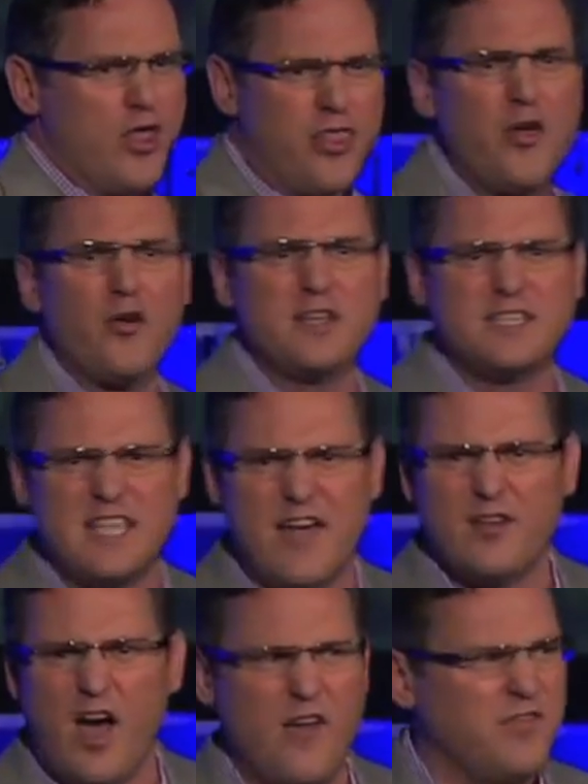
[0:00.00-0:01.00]

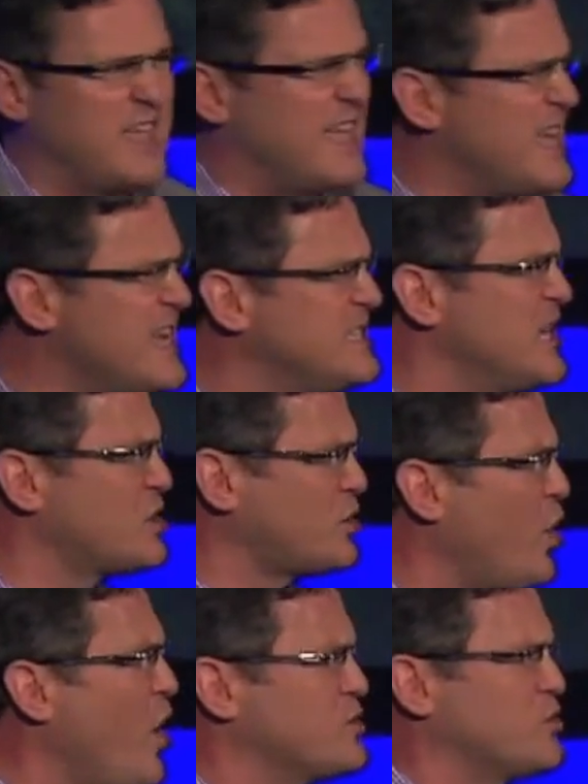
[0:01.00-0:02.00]
37 of the easiest
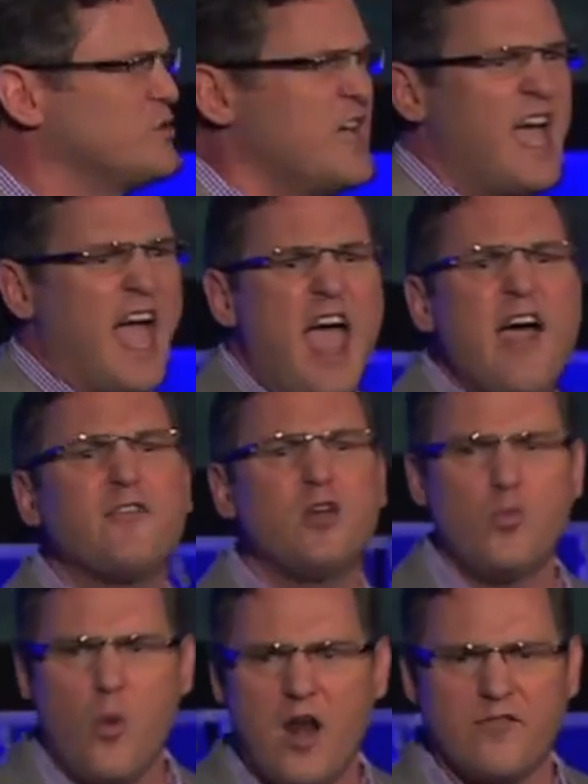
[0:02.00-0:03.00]
law schools, every
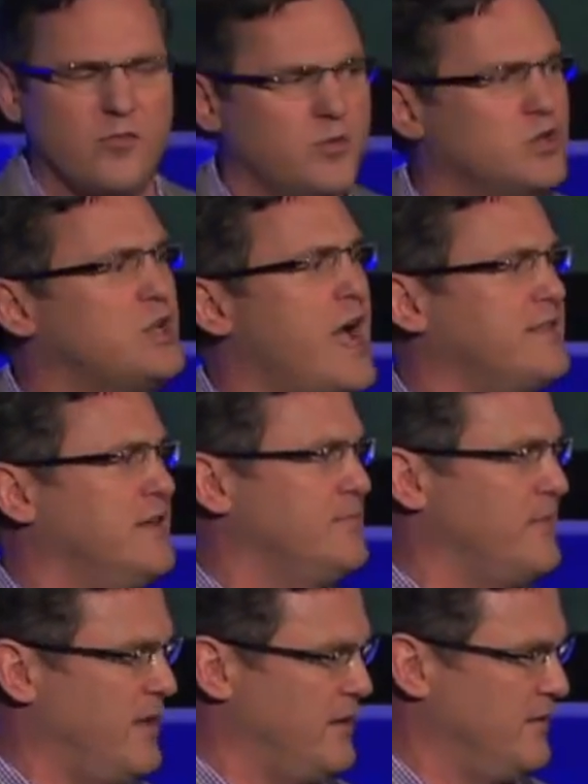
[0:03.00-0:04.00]
one of them rejected
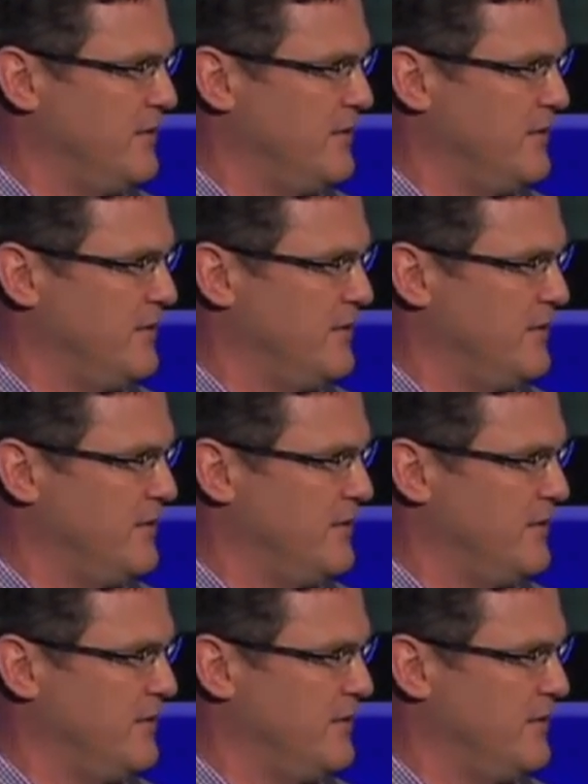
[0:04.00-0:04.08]
me.